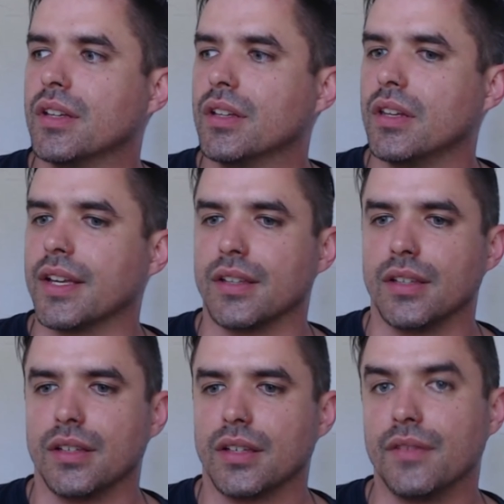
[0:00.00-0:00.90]
like
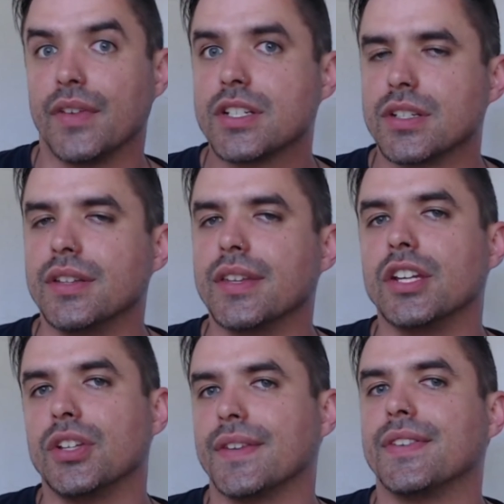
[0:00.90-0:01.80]
a convention, then you
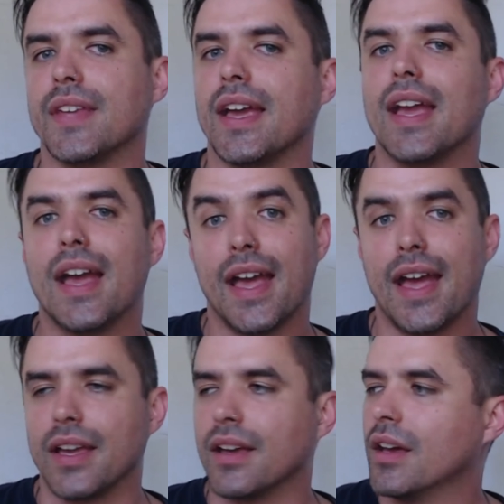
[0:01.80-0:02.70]
can say,
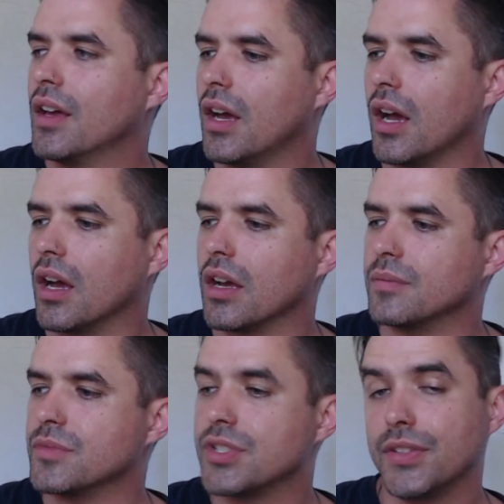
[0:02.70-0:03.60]
hey,
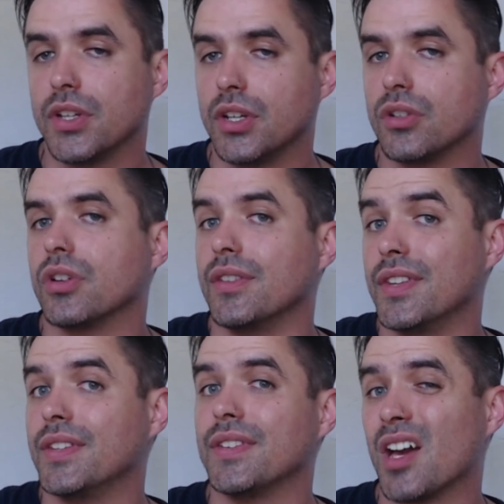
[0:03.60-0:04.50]
just so you know,
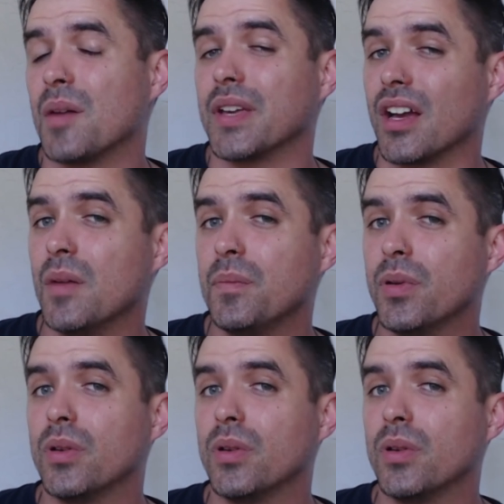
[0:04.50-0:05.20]
this is coming up.